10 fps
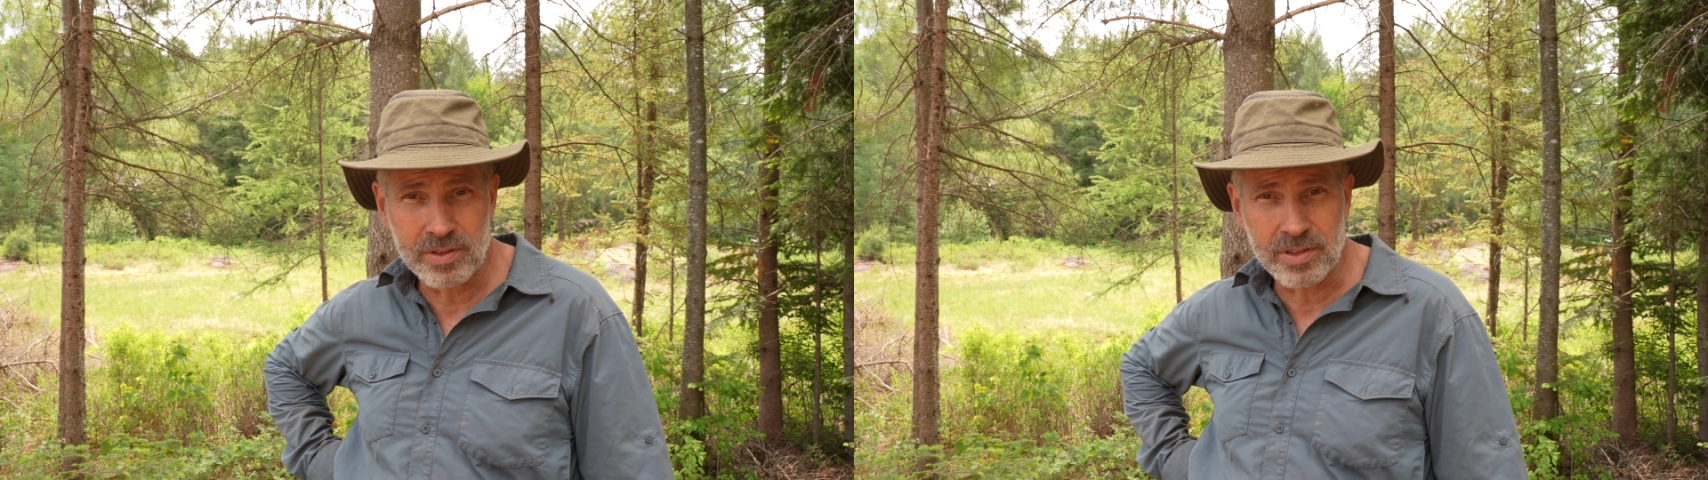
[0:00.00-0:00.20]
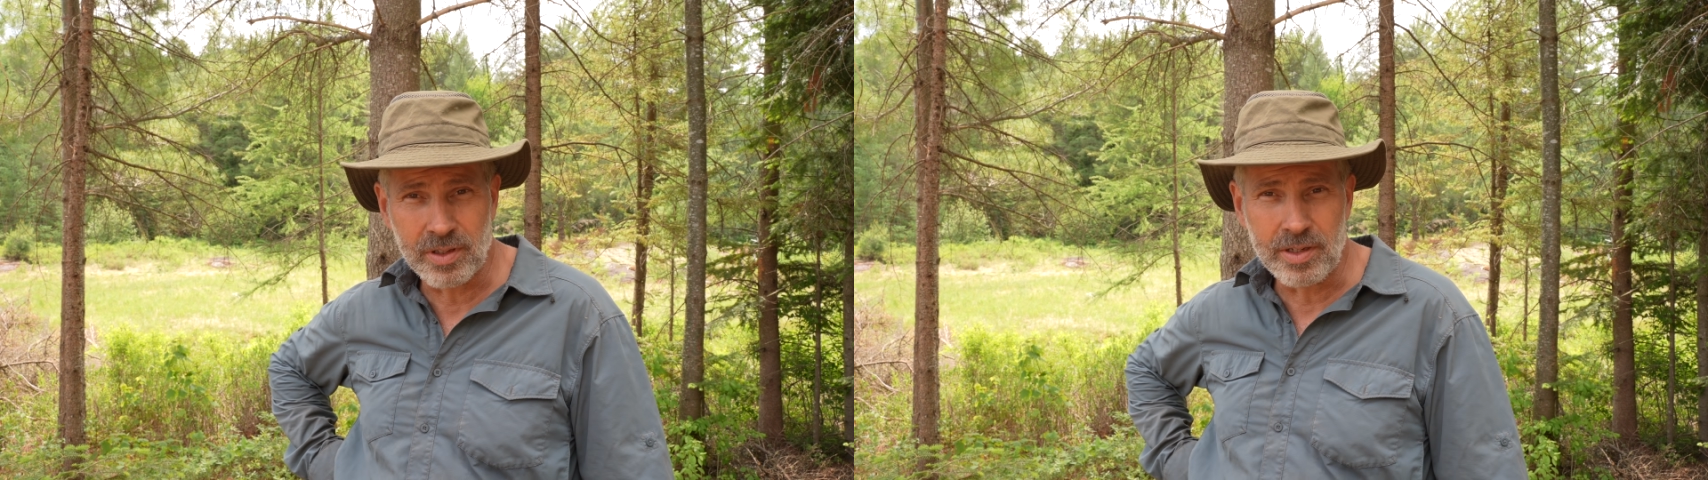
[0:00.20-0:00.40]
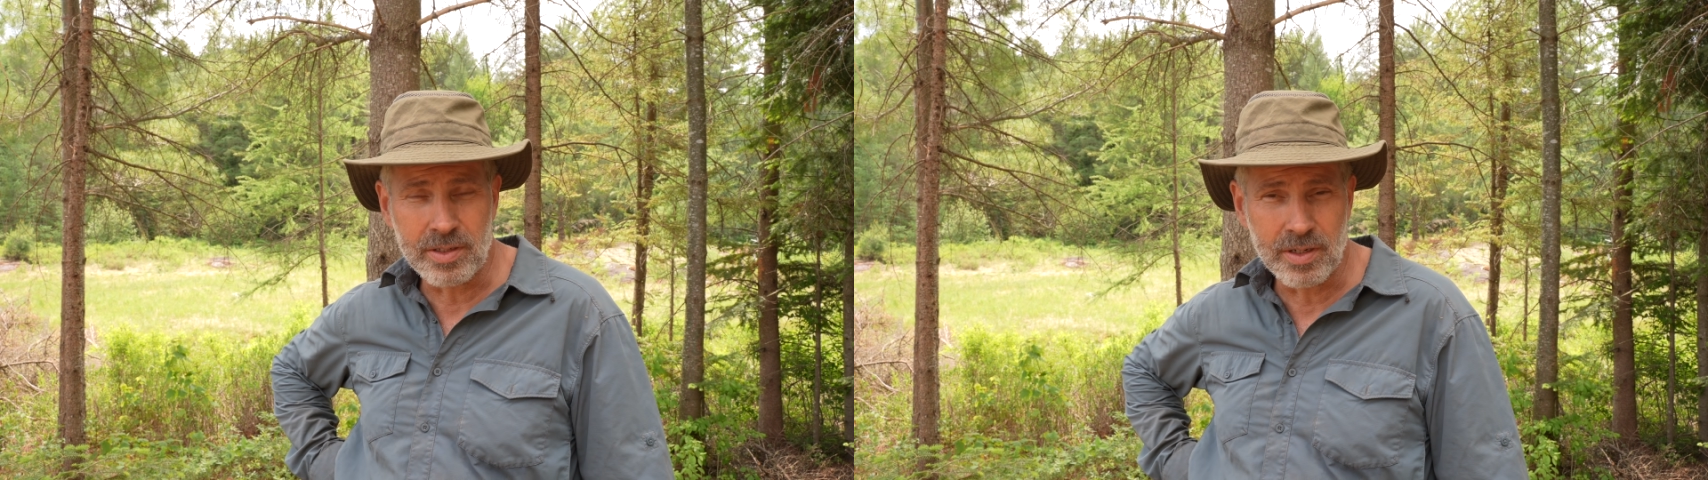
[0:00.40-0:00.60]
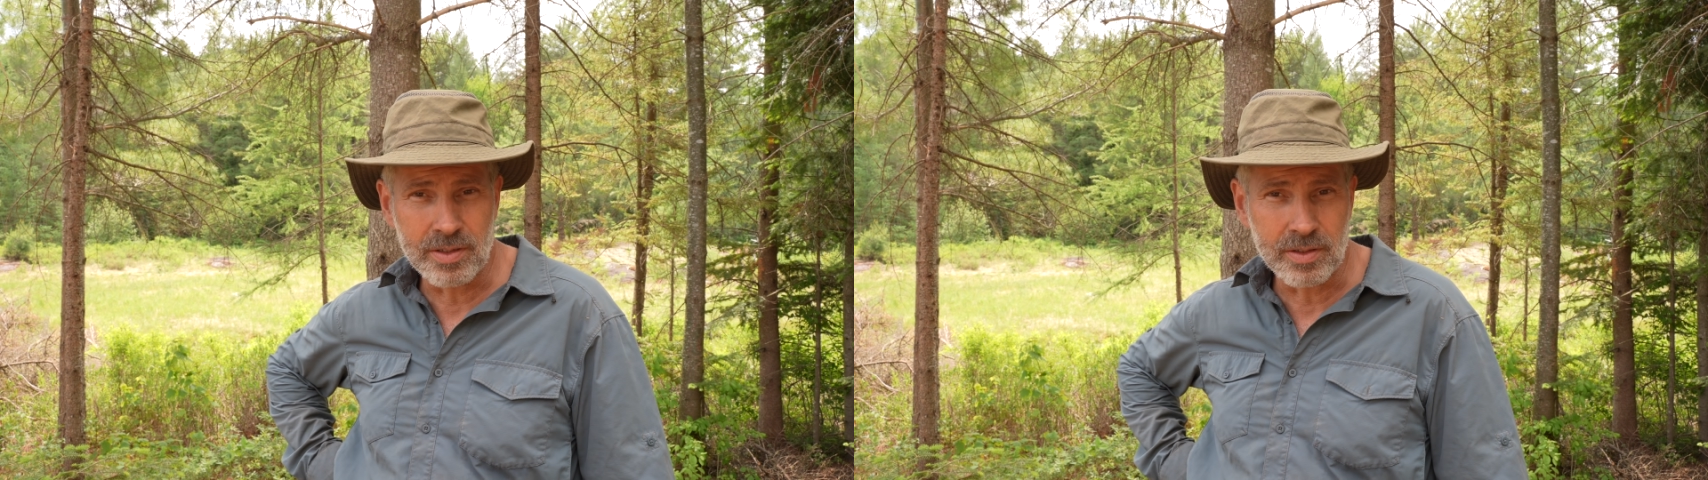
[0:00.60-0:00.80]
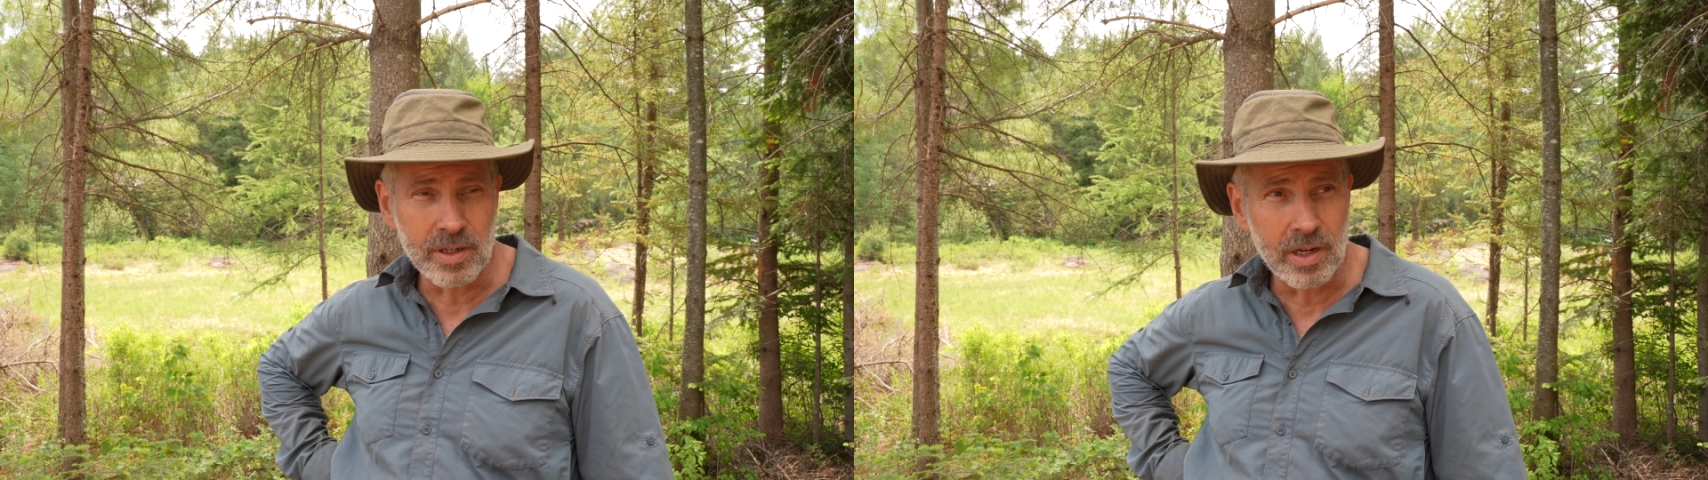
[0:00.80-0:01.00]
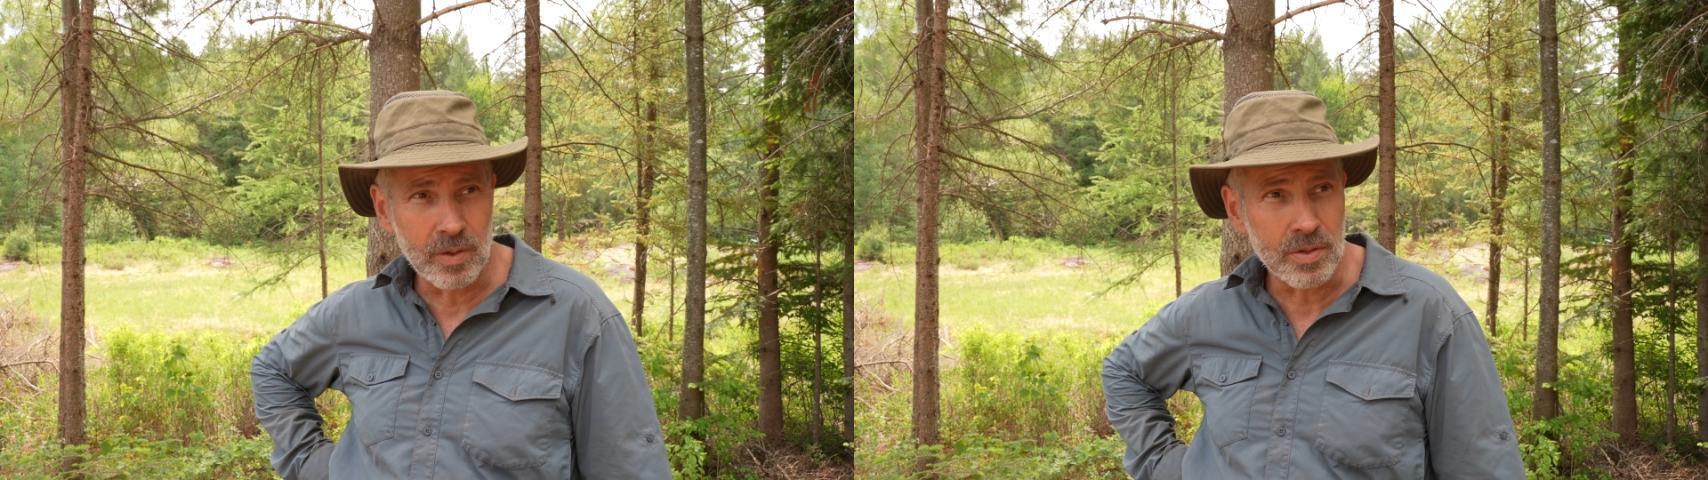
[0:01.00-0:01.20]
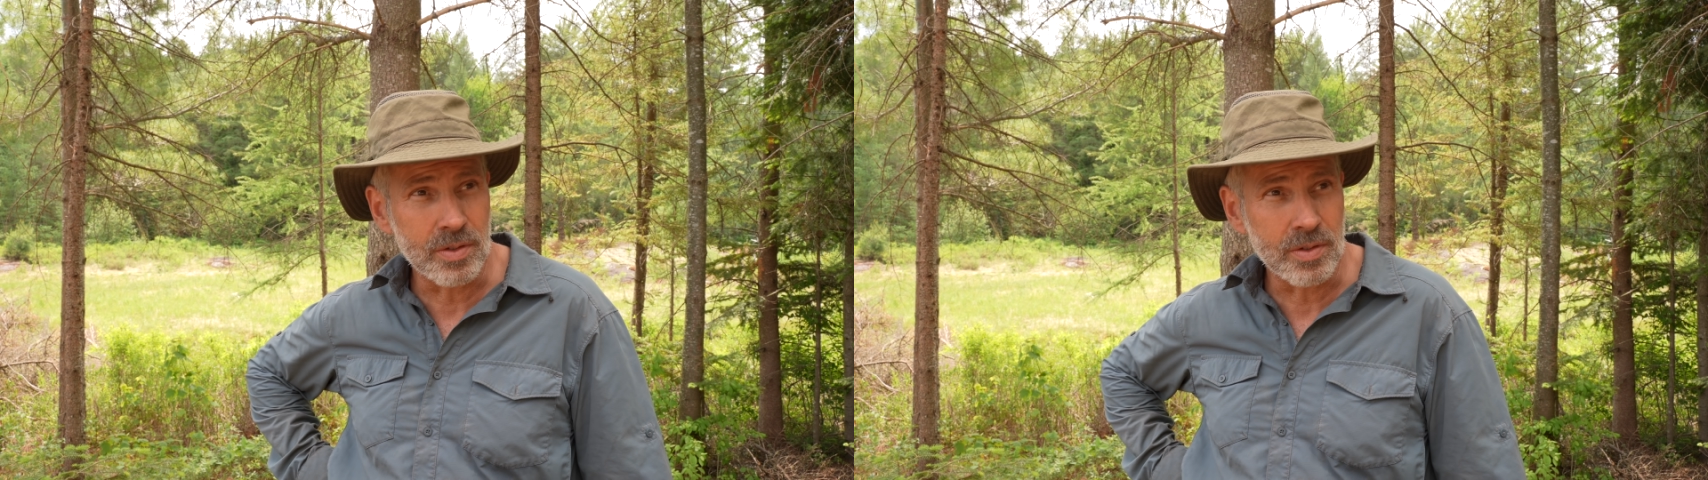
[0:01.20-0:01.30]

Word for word: slight chance of showers.